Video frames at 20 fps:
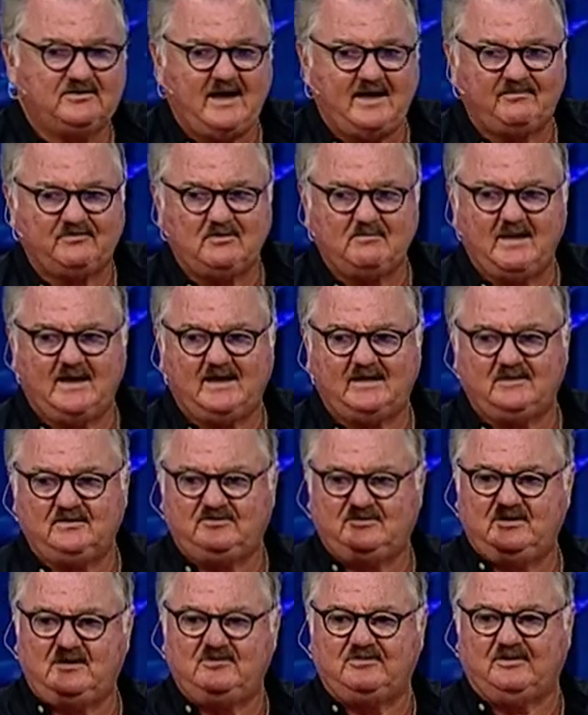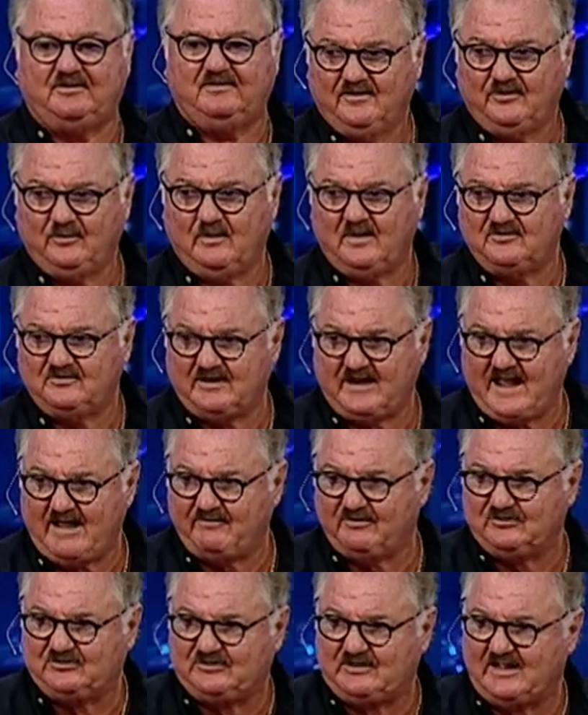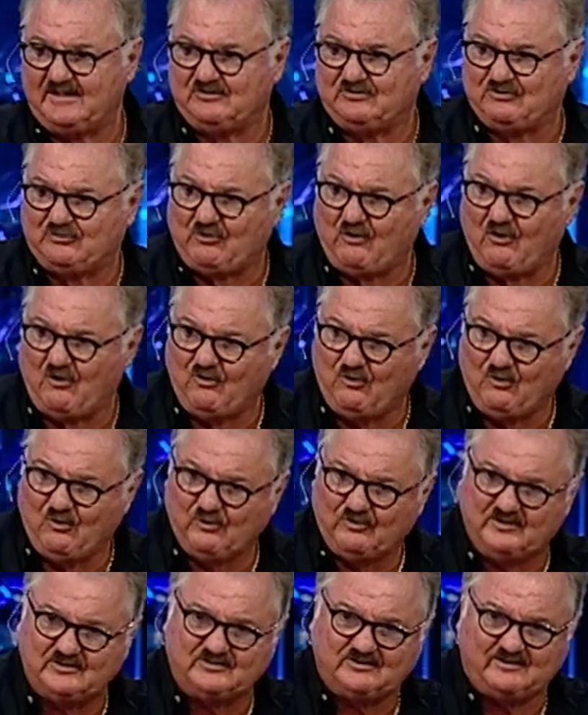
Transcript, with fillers: have to make a decision. The ones that haven't stayed strong all this